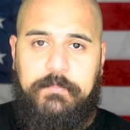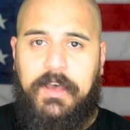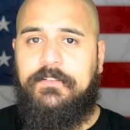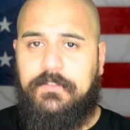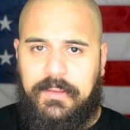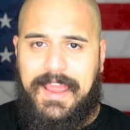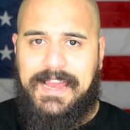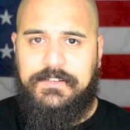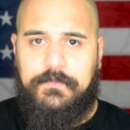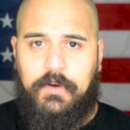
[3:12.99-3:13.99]
But
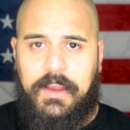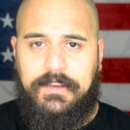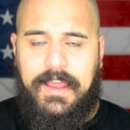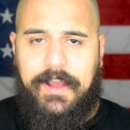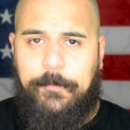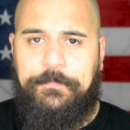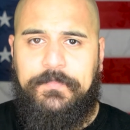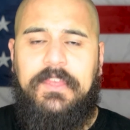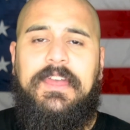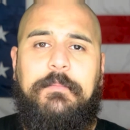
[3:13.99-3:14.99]
as of right now,
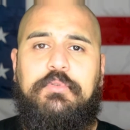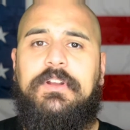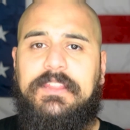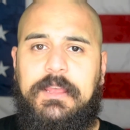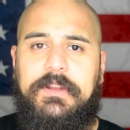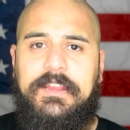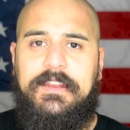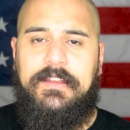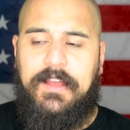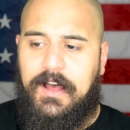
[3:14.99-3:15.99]
I'm pretty
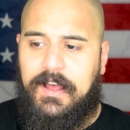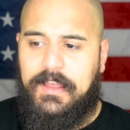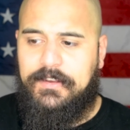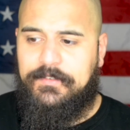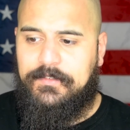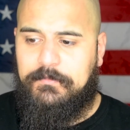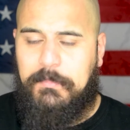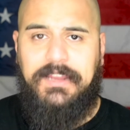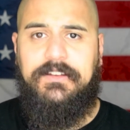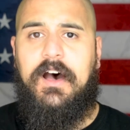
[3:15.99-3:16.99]
limited on
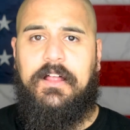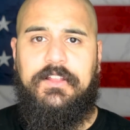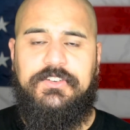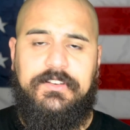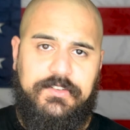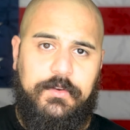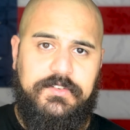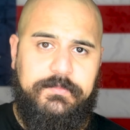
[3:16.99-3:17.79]
my knowledge, so to